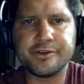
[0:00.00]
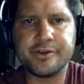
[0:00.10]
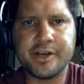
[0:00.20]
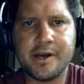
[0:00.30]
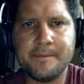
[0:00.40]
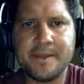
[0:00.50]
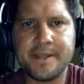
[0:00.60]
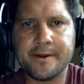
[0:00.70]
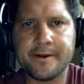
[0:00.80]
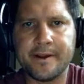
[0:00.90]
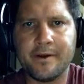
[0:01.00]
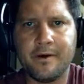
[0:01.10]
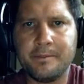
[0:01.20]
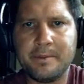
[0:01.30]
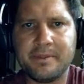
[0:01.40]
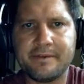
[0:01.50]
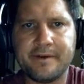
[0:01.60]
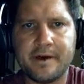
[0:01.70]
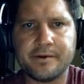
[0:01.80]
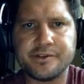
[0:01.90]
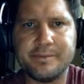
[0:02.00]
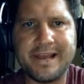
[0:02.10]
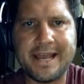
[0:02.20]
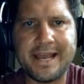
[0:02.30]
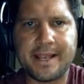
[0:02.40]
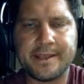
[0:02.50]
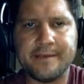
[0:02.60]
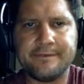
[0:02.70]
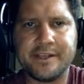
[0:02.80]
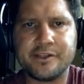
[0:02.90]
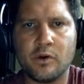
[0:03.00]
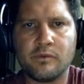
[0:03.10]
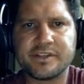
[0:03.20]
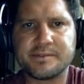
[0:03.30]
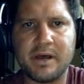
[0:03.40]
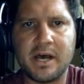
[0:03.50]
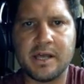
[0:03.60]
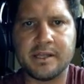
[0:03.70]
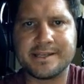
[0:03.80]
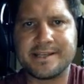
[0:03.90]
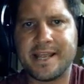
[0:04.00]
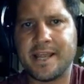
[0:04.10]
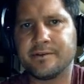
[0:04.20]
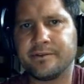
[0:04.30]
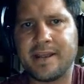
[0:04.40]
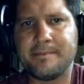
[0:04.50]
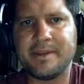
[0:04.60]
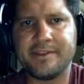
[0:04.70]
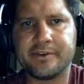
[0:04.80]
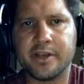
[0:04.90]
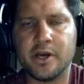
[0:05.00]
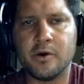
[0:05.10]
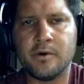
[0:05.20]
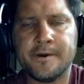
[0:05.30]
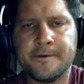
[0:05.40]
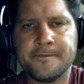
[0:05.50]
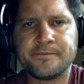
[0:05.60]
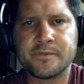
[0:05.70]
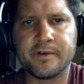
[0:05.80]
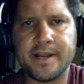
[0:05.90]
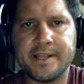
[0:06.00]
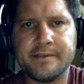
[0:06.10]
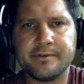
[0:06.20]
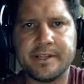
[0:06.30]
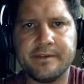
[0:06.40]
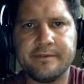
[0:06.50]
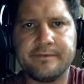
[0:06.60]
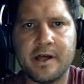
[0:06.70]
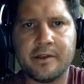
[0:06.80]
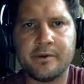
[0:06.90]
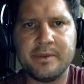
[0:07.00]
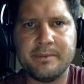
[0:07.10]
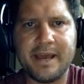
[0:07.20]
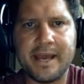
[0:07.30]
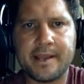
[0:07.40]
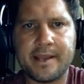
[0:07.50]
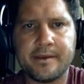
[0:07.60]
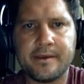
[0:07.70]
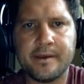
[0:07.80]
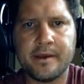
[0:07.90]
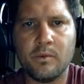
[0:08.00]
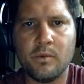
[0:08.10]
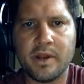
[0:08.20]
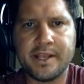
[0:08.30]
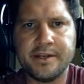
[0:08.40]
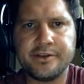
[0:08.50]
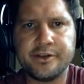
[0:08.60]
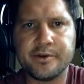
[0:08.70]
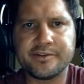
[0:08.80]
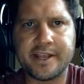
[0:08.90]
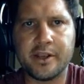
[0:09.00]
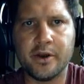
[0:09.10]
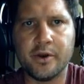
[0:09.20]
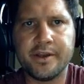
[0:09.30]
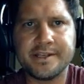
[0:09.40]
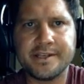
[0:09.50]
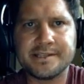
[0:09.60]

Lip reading: can come here, and all the people that followed you back, if they don't respond, like Daniel 9 minutes ago, right? He followed me back. What I can do is I can go to his